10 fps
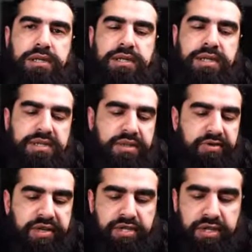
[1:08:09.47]
there's a
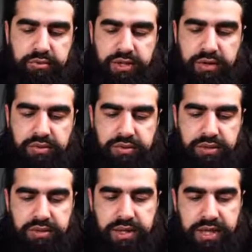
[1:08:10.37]
narration Abu
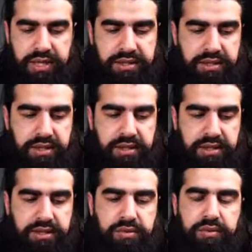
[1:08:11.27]
Dawood and
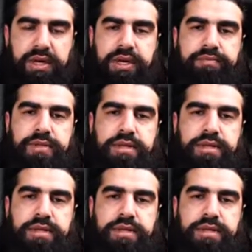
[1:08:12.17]
others where